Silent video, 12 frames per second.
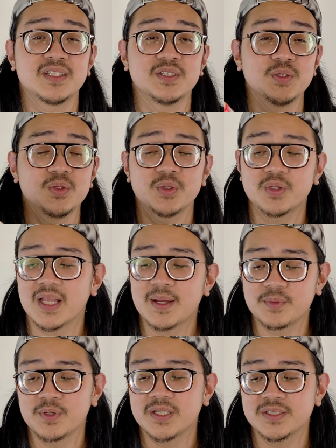a Union
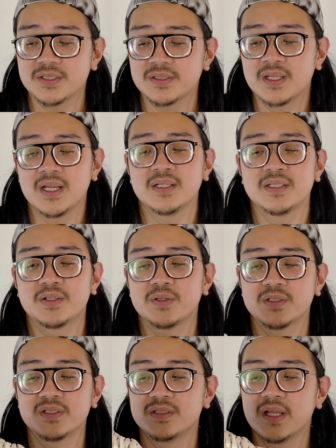collaboration. They could
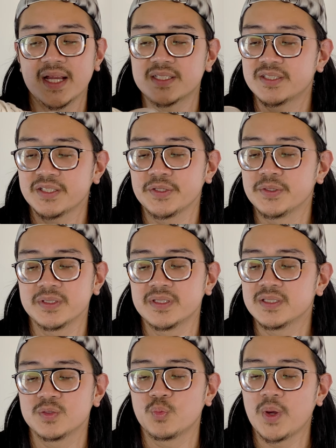have executed
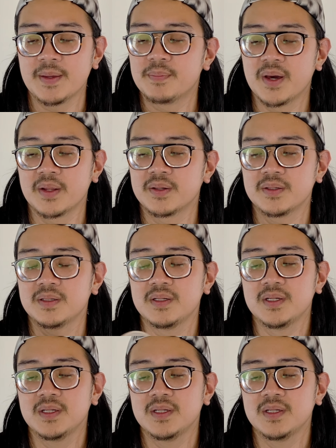this way better,